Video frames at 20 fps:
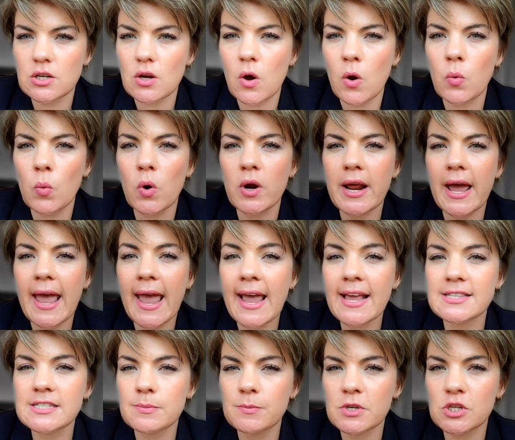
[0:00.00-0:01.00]
on what
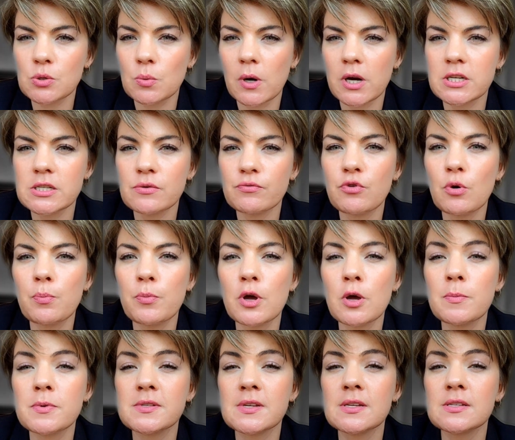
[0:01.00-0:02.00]
hate speech was for
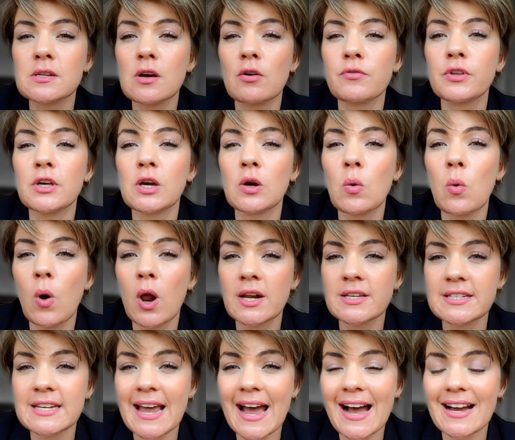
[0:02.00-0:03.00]
purposes of the
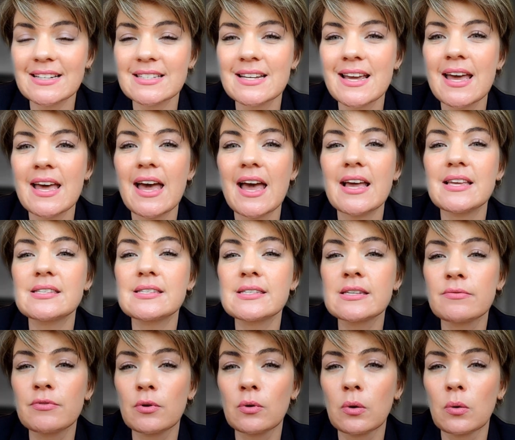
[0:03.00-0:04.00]
Equality Act, a
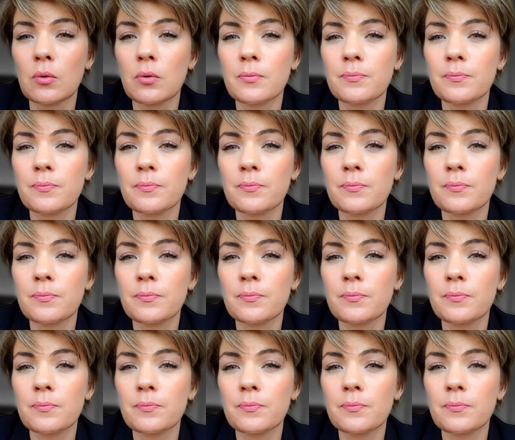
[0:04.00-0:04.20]
civil law.